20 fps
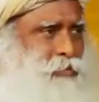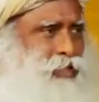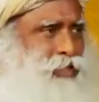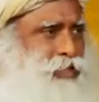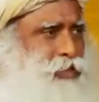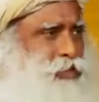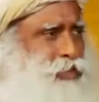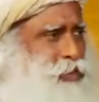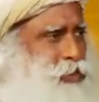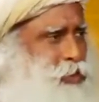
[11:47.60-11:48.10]
but
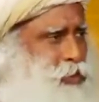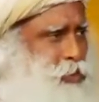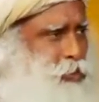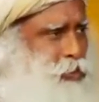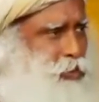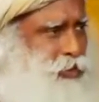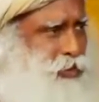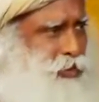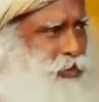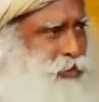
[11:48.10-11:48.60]
it did not
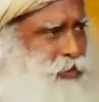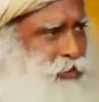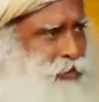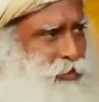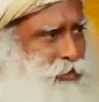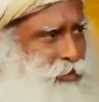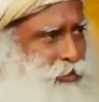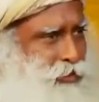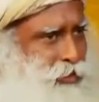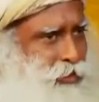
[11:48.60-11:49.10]
work.
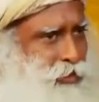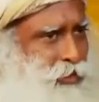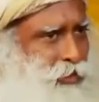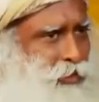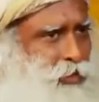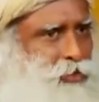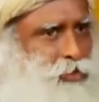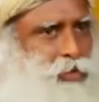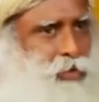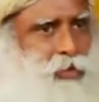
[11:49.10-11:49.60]

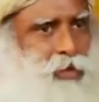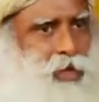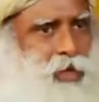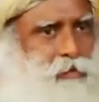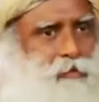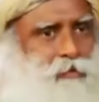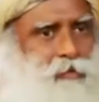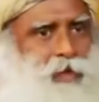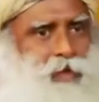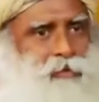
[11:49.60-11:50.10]
So
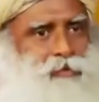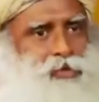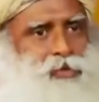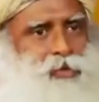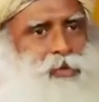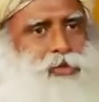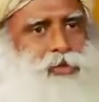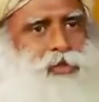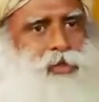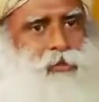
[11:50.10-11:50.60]
now we have
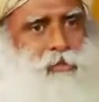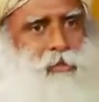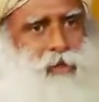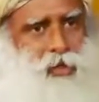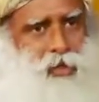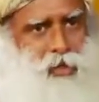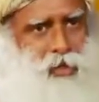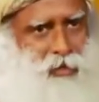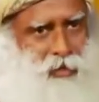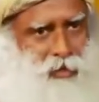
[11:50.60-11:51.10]
chosen a
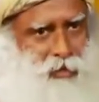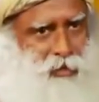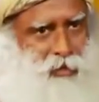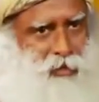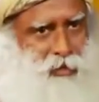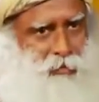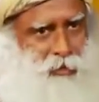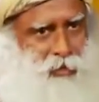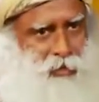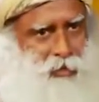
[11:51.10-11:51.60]
market
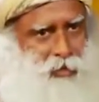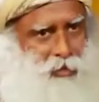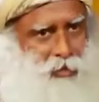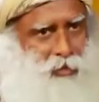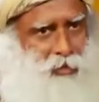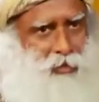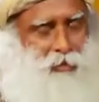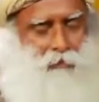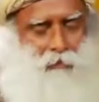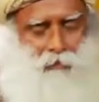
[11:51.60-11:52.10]
economy.
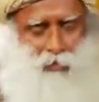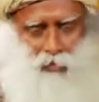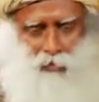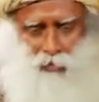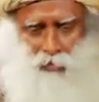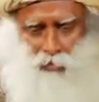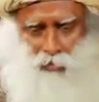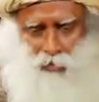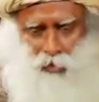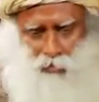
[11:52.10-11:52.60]

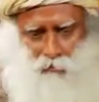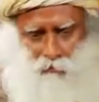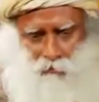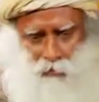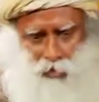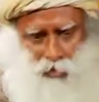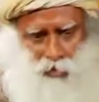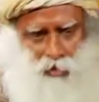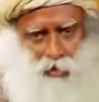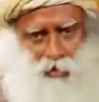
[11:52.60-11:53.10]
Once you have
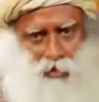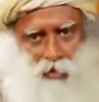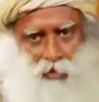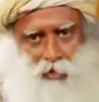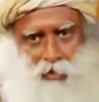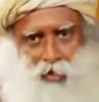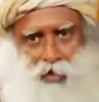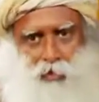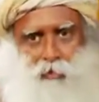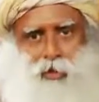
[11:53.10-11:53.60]
market
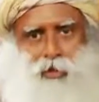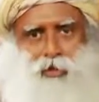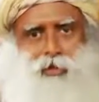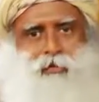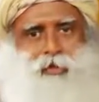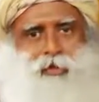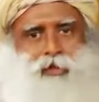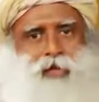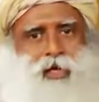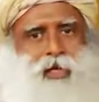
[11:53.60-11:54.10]
economy,
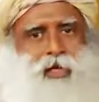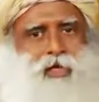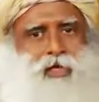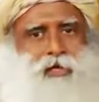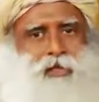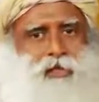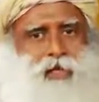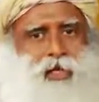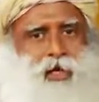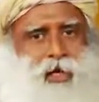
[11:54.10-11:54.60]
you must
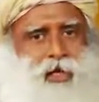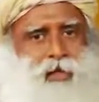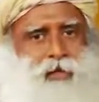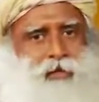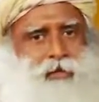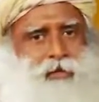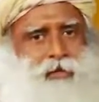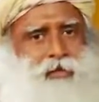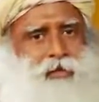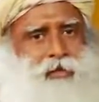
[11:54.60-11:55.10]
understand
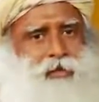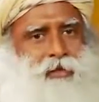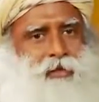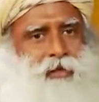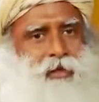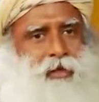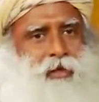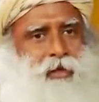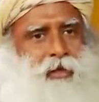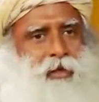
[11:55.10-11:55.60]

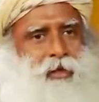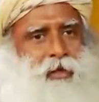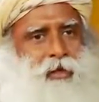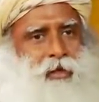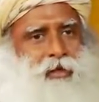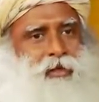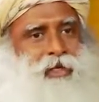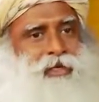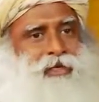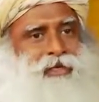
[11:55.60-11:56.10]

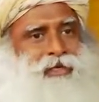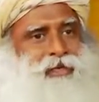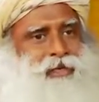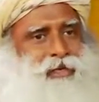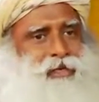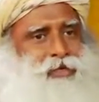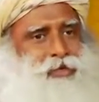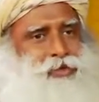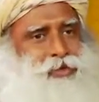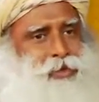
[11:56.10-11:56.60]
that
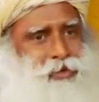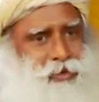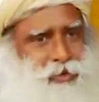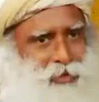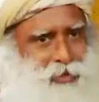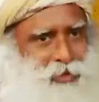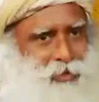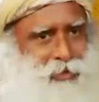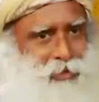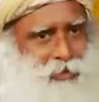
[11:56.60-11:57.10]
greed is good.
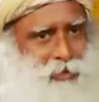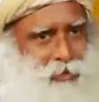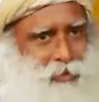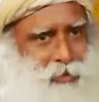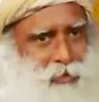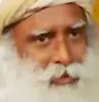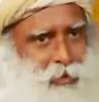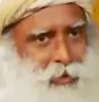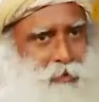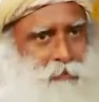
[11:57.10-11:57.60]

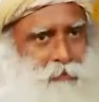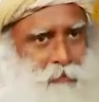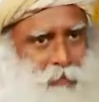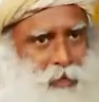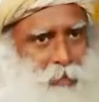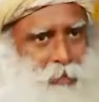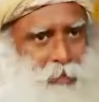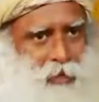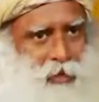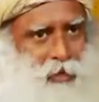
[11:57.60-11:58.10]
If
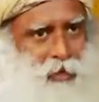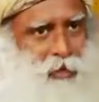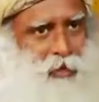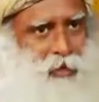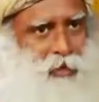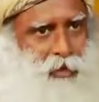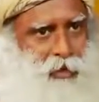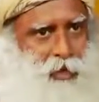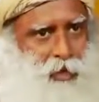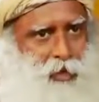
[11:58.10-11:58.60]
people
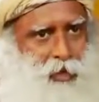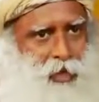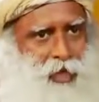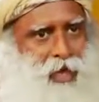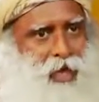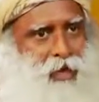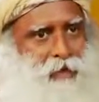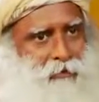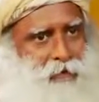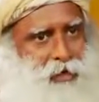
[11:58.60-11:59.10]
don't
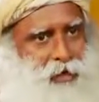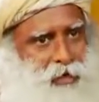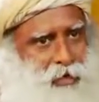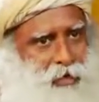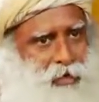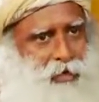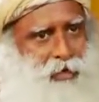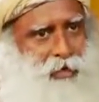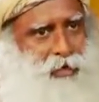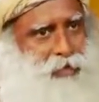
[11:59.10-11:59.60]
have
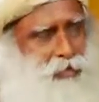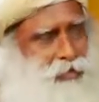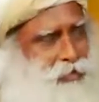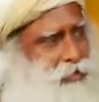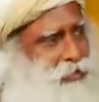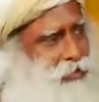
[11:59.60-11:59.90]
hunger,